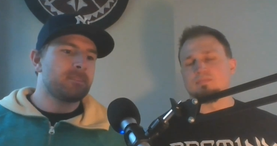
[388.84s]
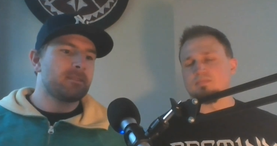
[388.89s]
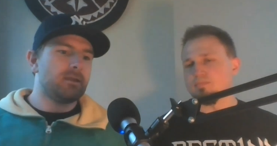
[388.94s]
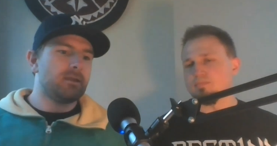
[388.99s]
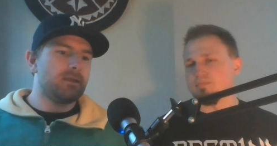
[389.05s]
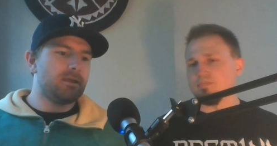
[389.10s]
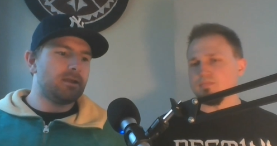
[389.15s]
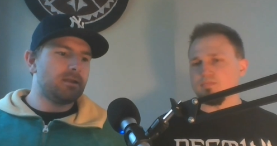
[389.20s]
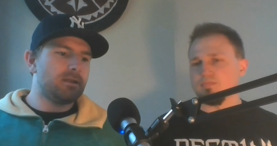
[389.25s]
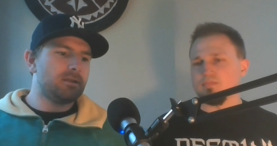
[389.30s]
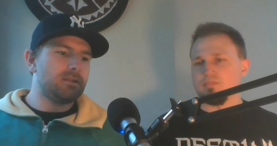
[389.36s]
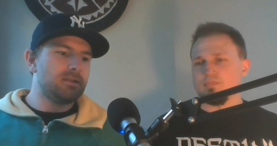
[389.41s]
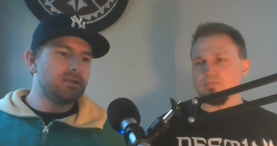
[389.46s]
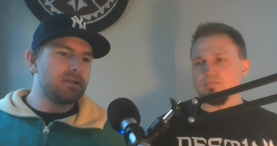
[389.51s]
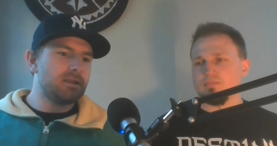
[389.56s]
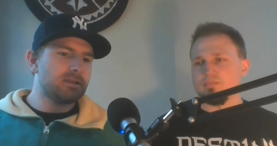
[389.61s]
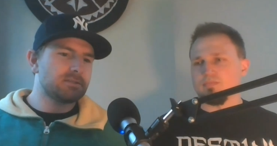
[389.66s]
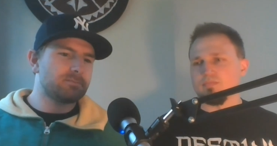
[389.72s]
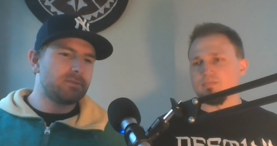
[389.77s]
Speaker 1: and he
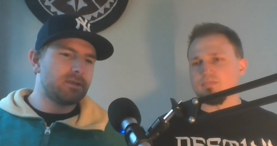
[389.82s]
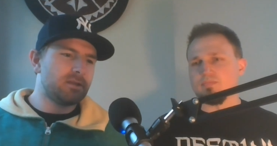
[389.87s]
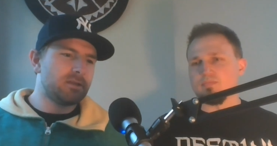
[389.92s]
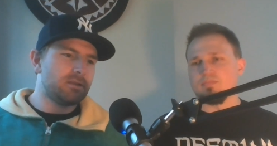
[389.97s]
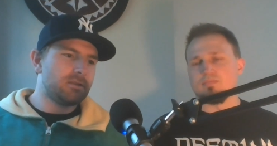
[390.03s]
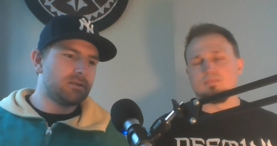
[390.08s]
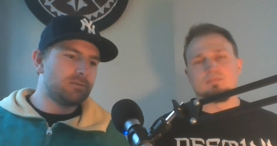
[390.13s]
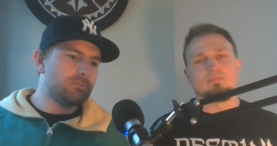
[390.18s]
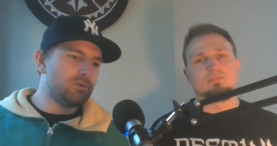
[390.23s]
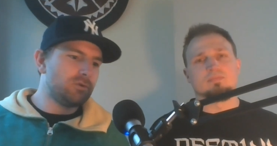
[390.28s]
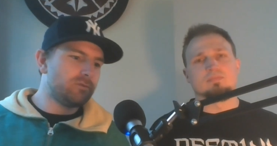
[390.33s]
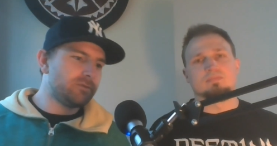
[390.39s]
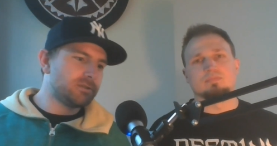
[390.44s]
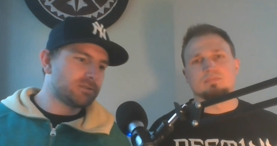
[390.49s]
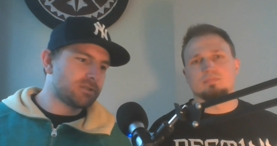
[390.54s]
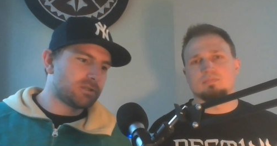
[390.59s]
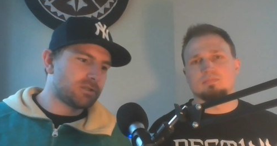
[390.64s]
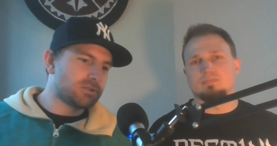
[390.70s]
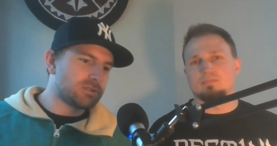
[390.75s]
has been in movies
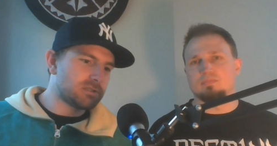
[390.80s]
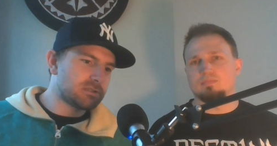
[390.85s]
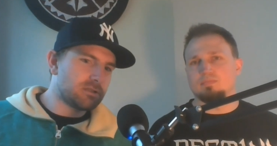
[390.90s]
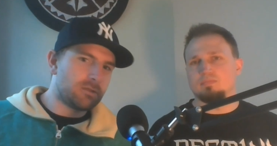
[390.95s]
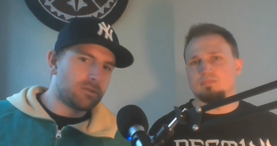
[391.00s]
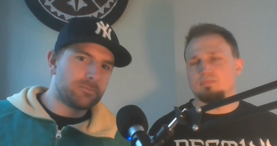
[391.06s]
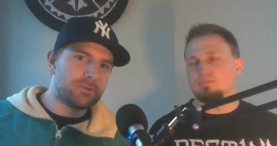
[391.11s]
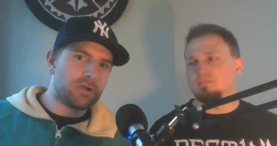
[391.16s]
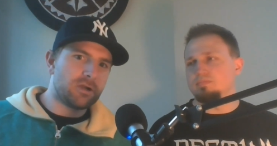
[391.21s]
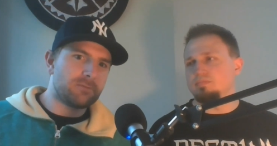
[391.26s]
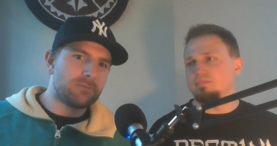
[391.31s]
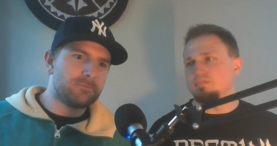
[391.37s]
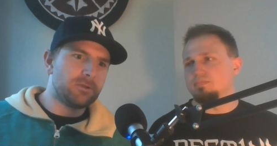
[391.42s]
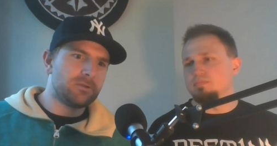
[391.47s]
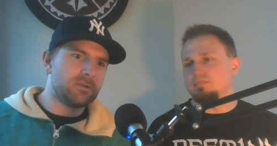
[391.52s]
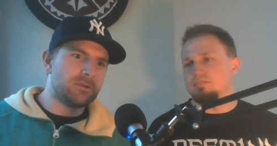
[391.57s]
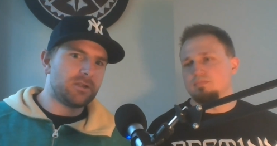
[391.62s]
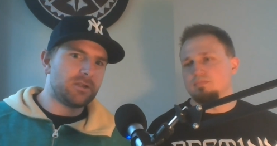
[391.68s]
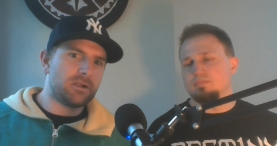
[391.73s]
such as Slumdog
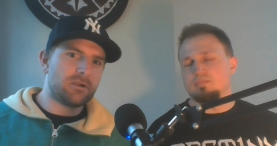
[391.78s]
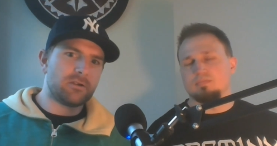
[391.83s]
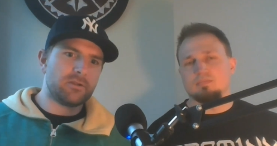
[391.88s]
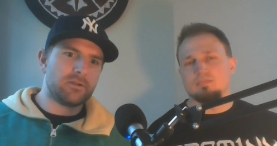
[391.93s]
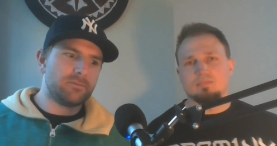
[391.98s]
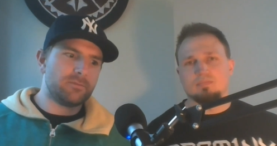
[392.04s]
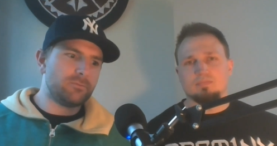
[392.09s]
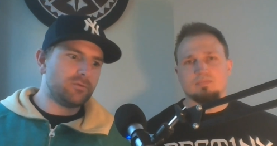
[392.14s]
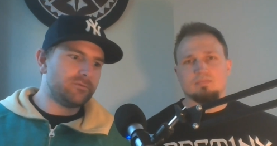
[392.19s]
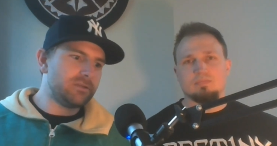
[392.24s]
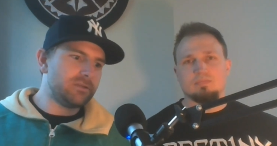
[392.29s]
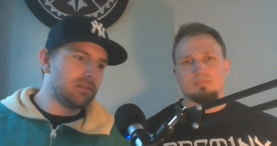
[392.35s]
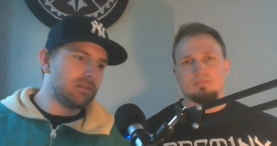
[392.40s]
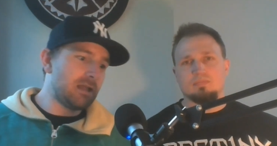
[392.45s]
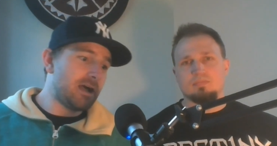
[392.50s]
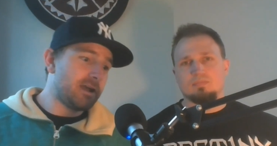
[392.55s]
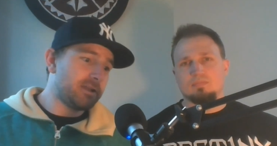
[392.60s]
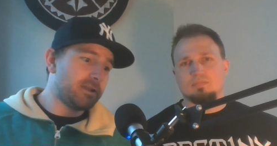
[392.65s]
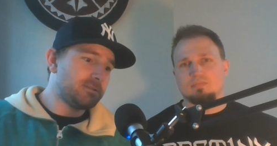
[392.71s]
Millionaire and the movie
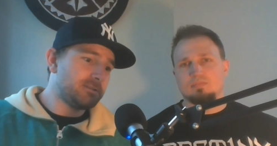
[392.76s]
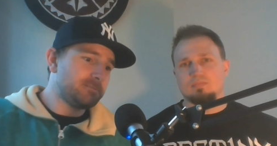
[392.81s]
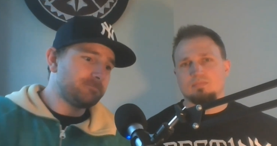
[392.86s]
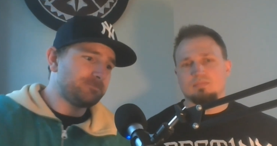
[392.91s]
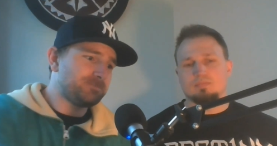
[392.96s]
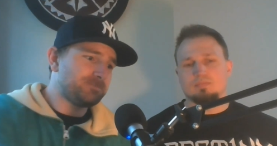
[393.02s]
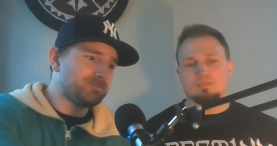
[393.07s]
Lion